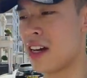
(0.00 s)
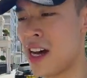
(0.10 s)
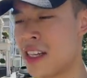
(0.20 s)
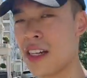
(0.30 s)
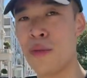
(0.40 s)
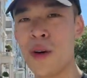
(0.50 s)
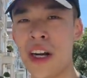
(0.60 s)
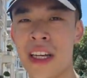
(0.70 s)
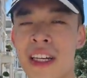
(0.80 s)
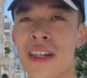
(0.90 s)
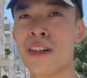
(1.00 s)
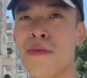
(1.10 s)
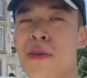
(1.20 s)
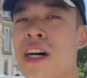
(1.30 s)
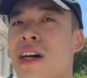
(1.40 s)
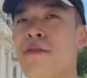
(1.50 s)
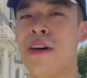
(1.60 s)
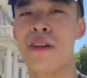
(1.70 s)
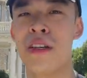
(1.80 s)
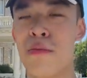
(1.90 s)
and I'm working on my
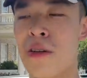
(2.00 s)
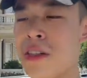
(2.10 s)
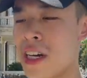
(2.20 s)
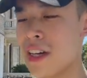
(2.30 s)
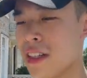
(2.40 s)
final year project.